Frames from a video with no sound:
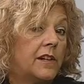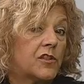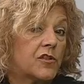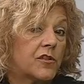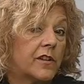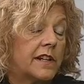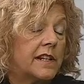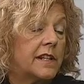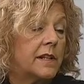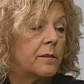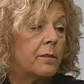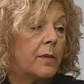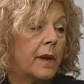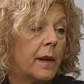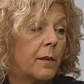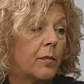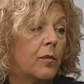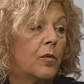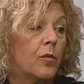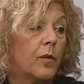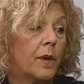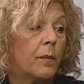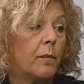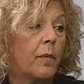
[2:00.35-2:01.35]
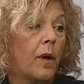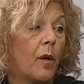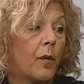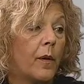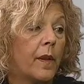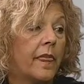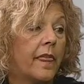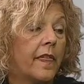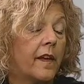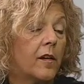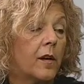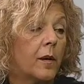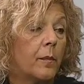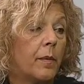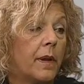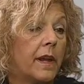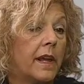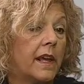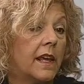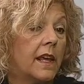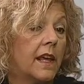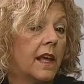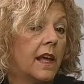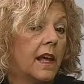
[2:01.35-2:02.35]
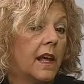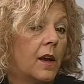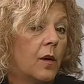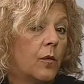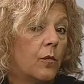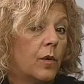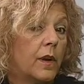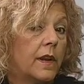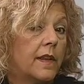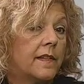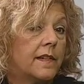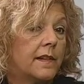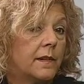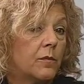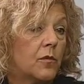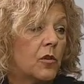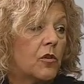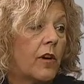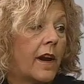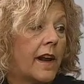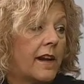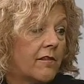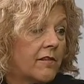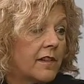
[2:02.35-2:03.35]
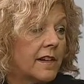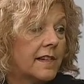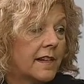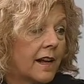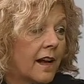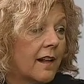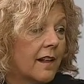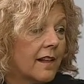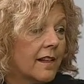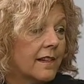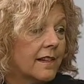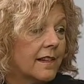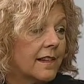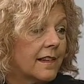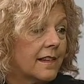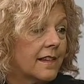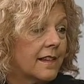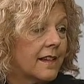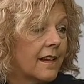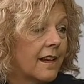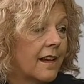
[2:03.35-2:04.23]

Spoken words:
treated people with Bowen therapy with some great results.